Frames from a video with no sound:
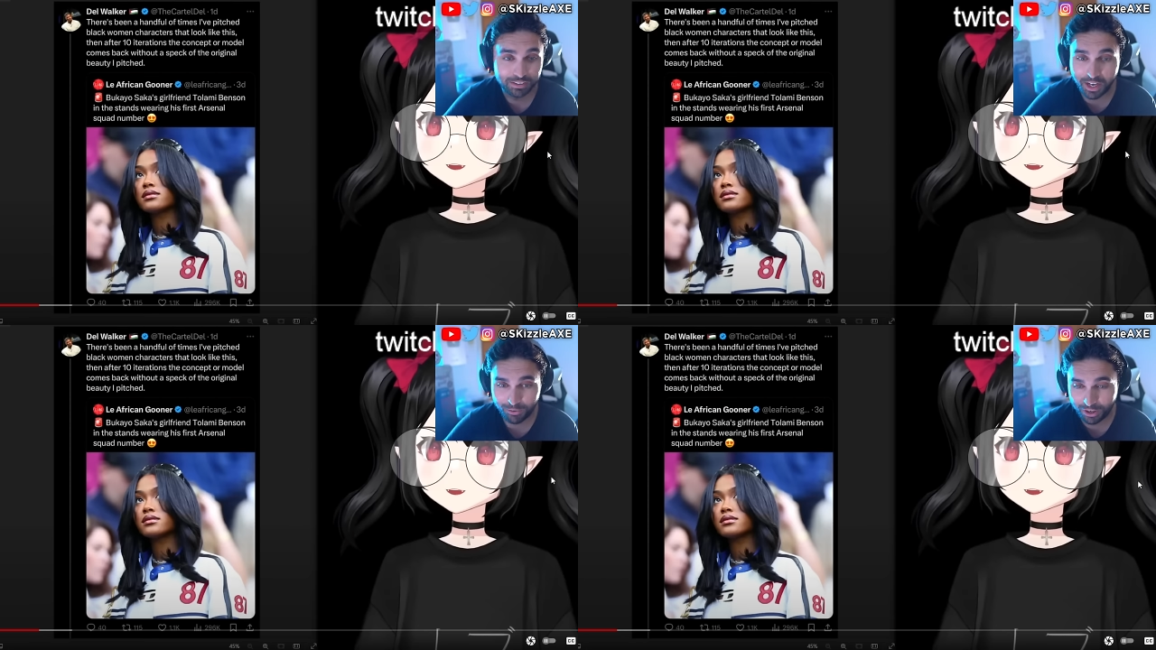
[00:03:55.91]

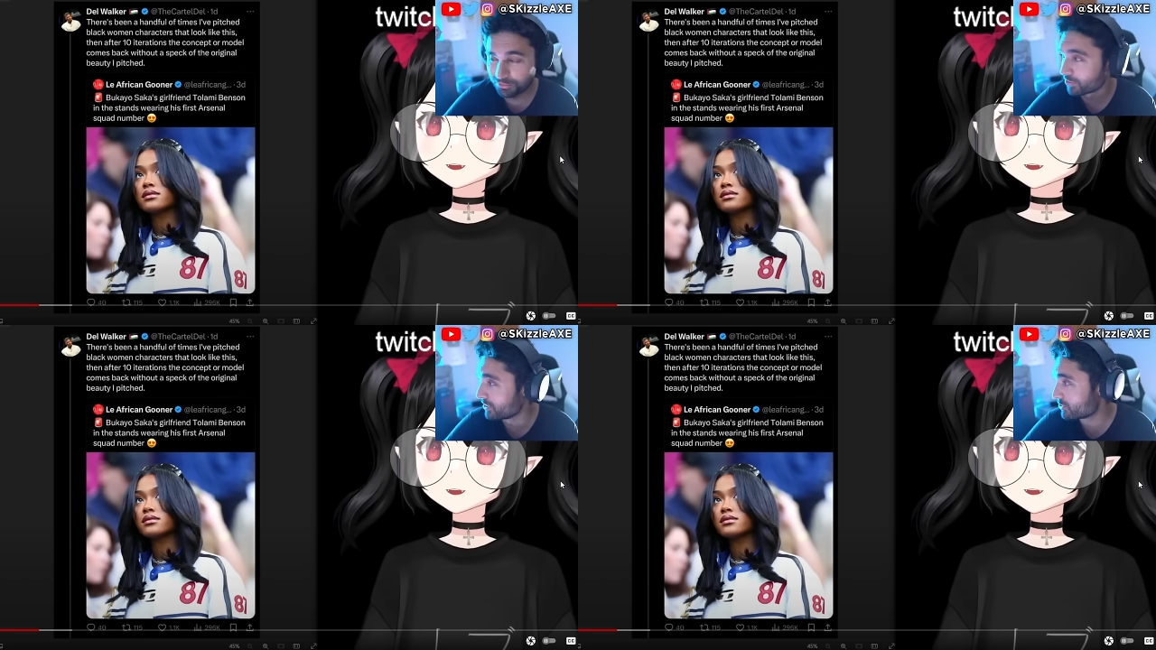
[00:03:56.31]
Speaker 1: Get
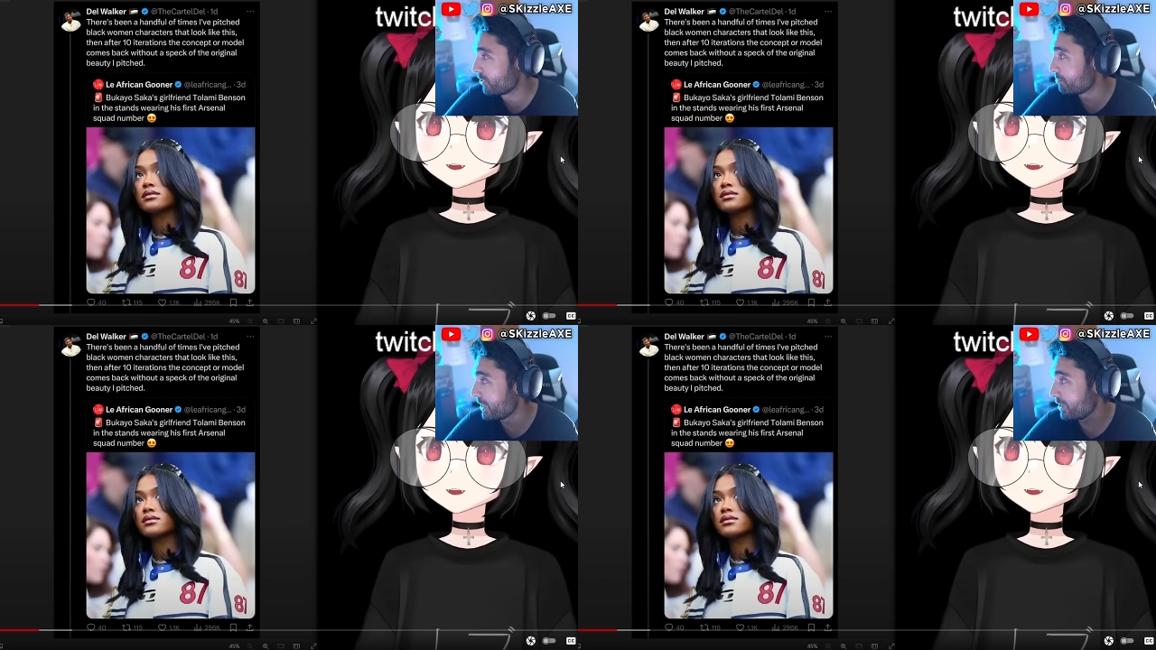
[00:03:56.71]
ready for
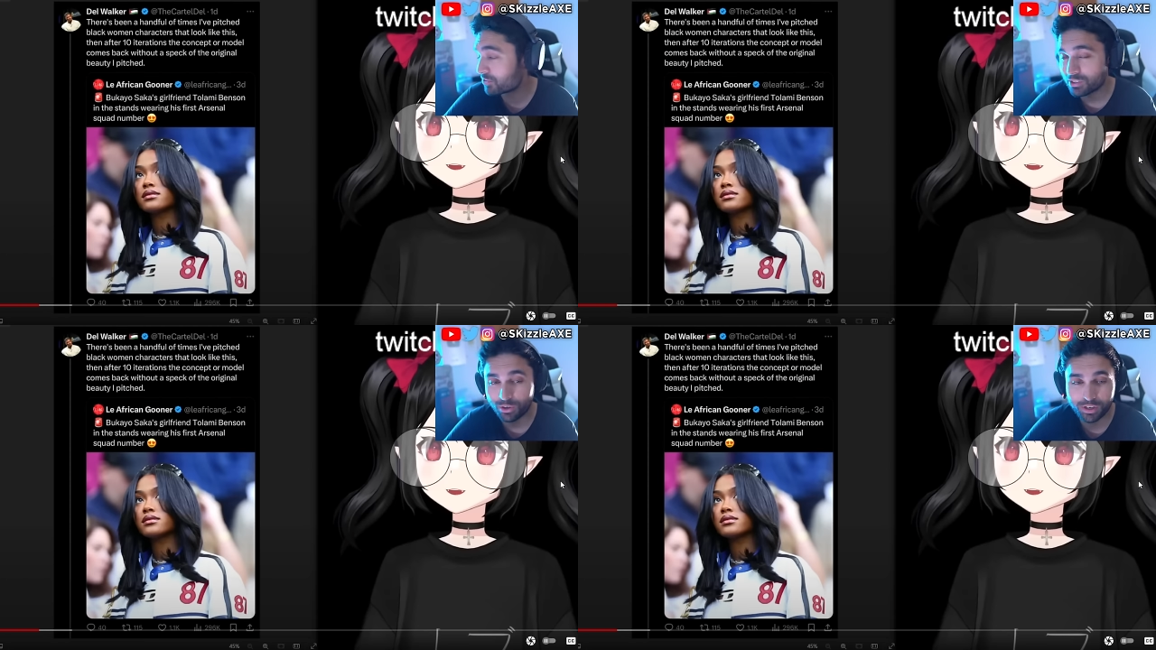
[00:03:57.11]
this one, man.
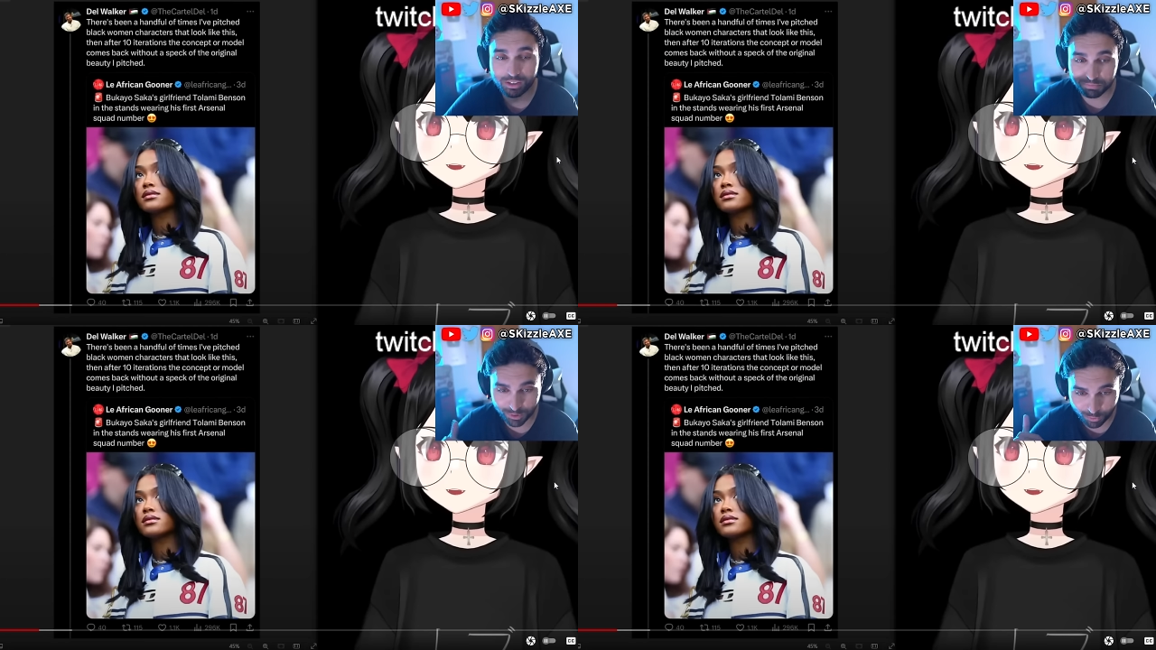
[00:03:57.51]
I'm
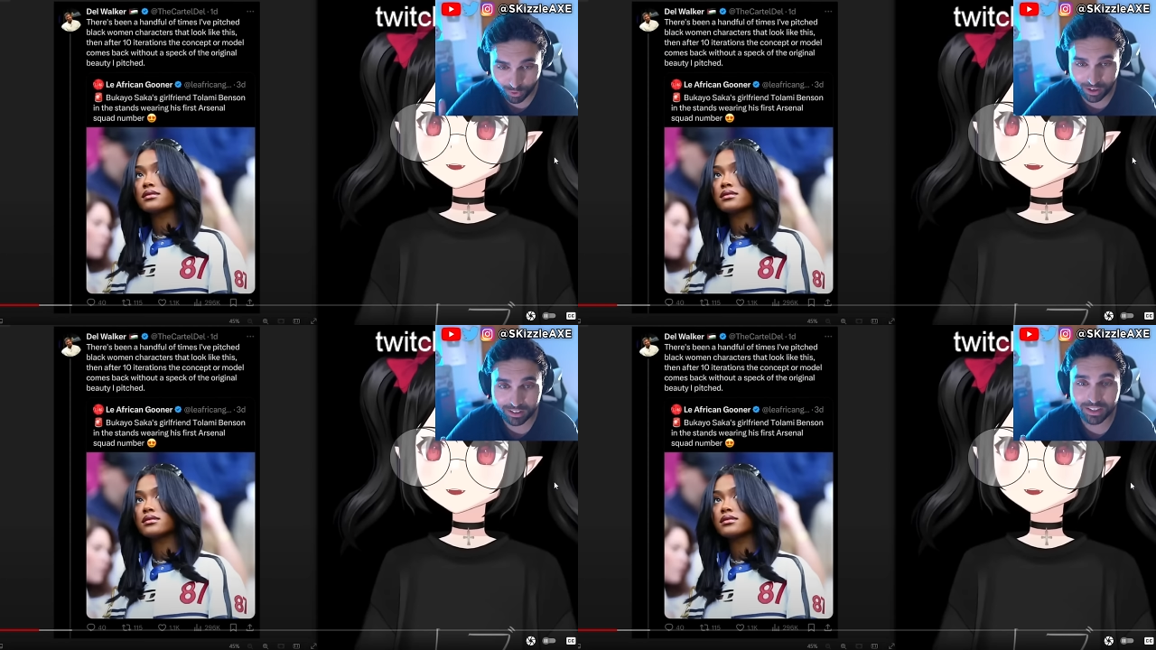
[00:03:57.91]
sorry.
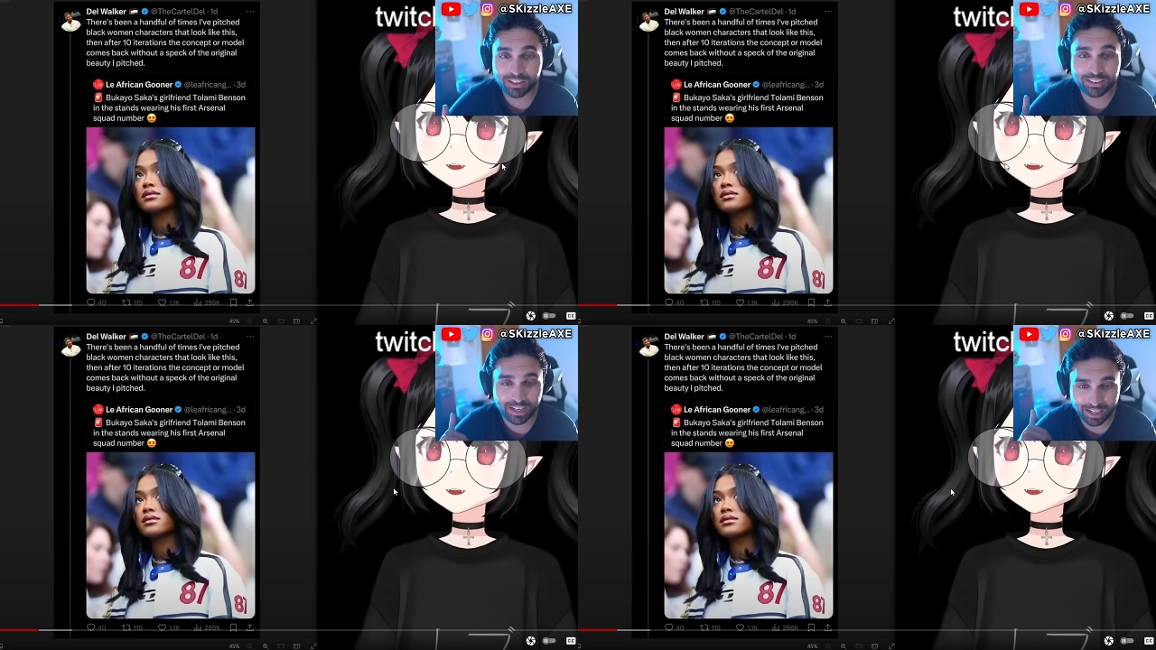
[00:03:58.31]

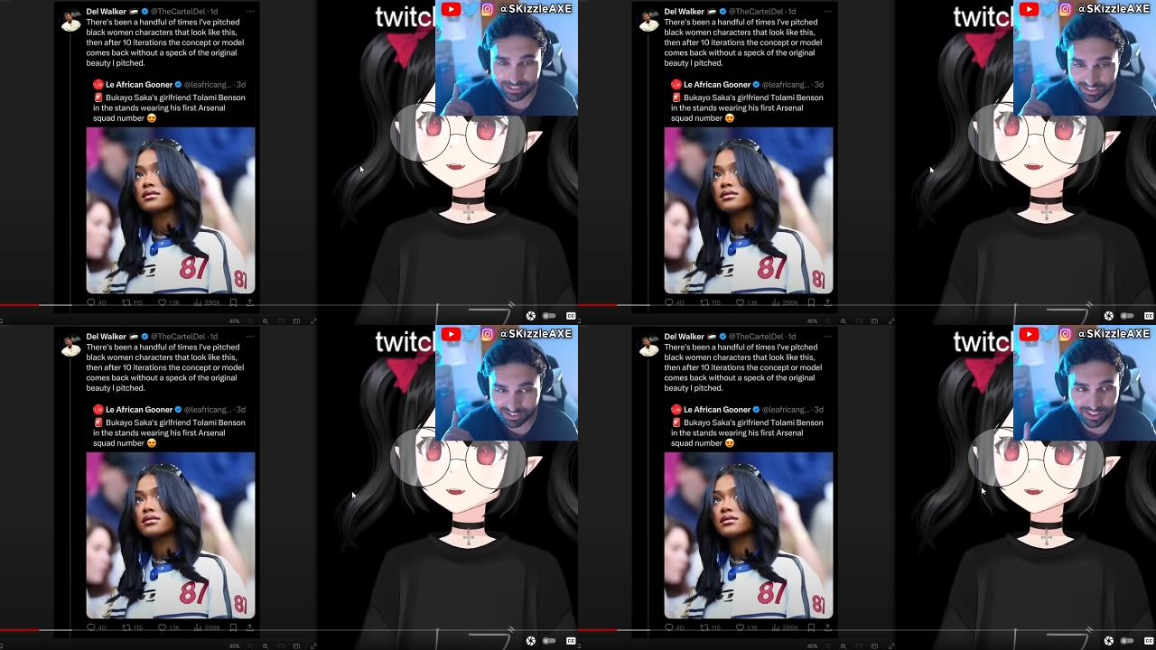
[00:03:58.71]
Warning,
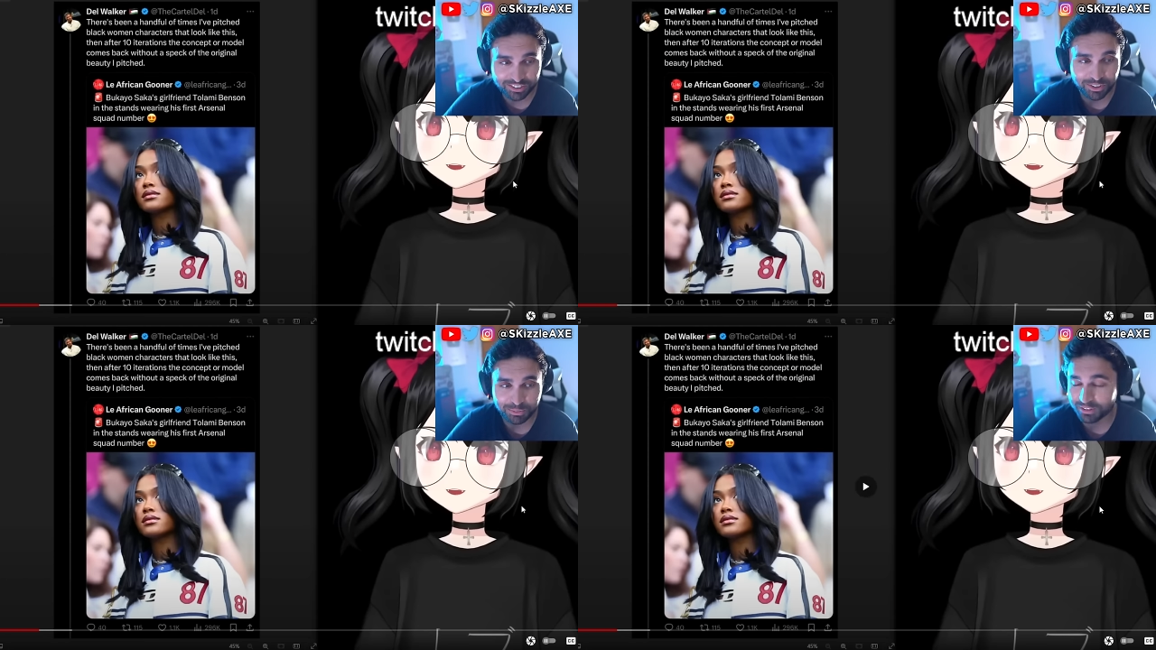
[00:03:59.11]
guys, it's
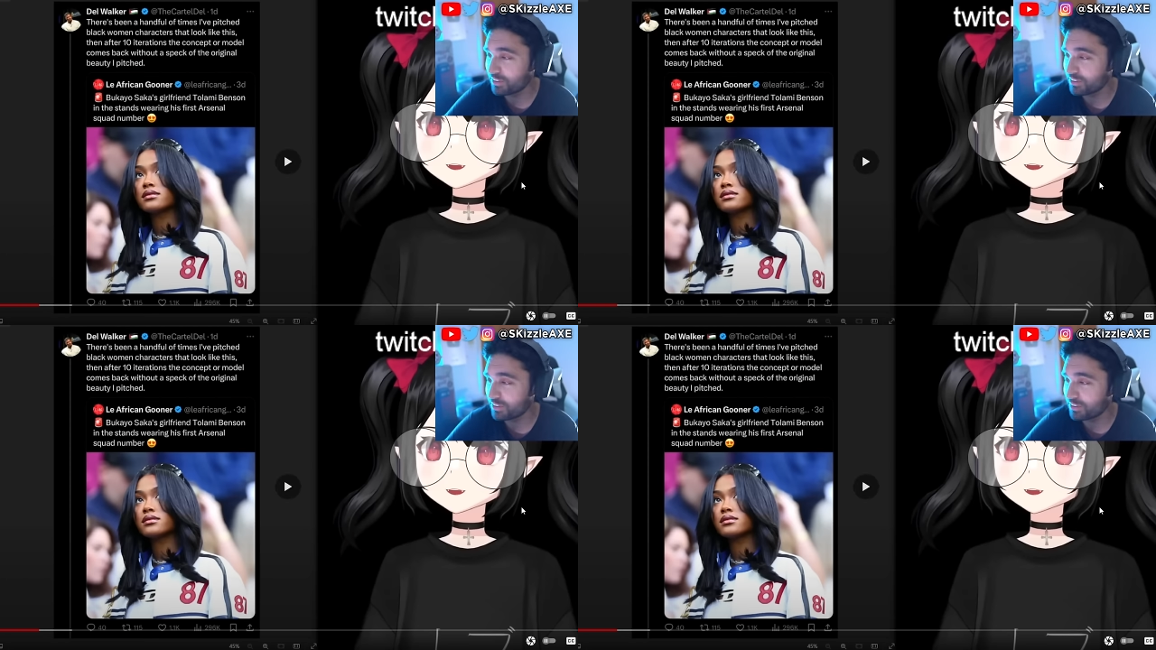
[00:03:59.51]
not gonna be